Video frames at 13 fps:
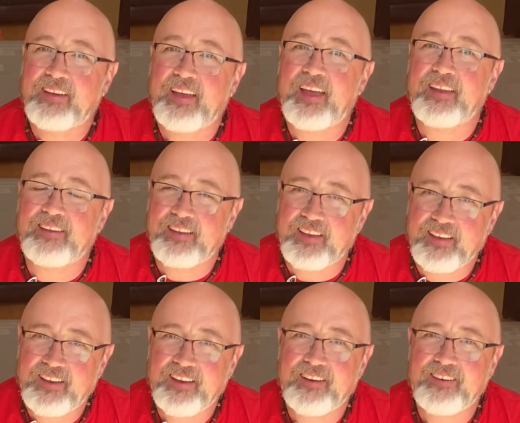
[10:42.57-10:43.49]
and take
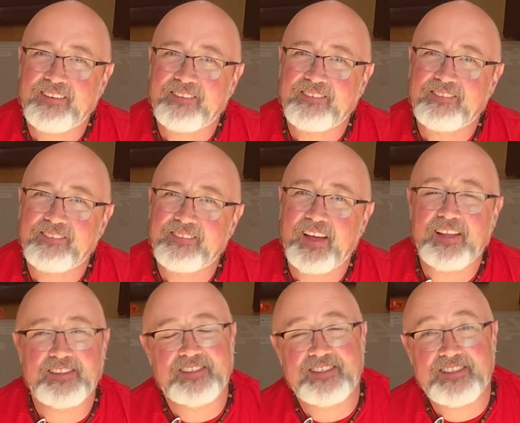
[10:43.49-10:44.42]
care
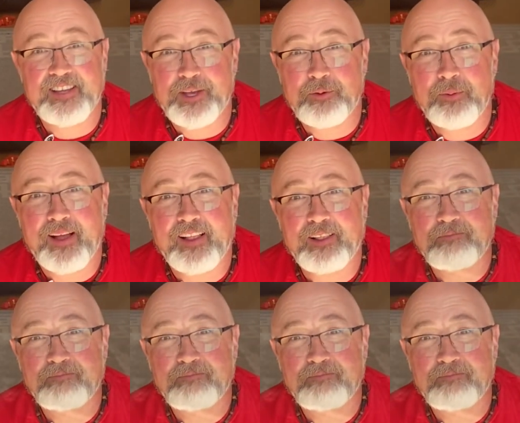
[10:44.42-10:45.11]
and stay well.